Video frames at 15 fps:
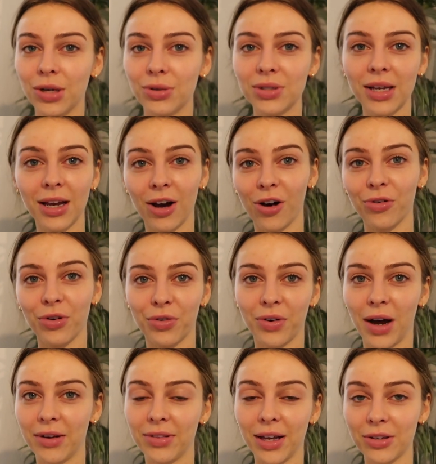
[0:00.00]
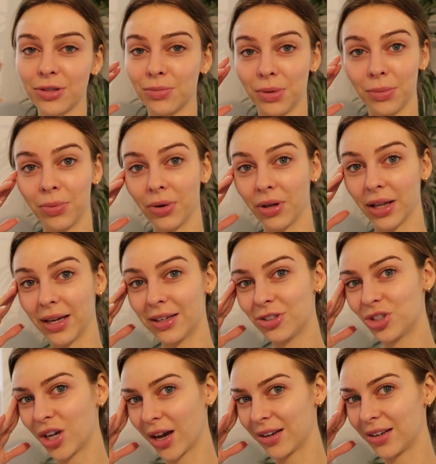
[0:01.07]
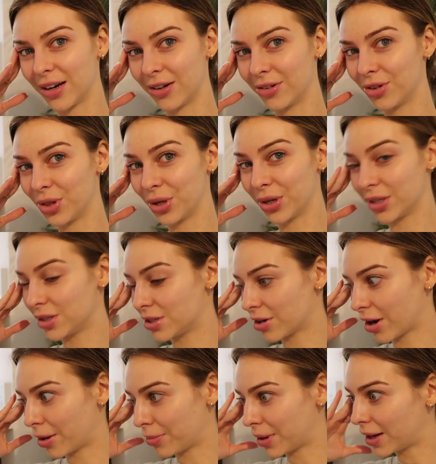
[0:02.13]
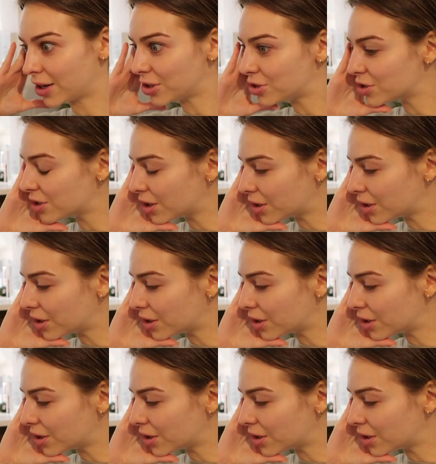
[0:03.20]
and it was like over 5,000 people like checked out their Instagram page.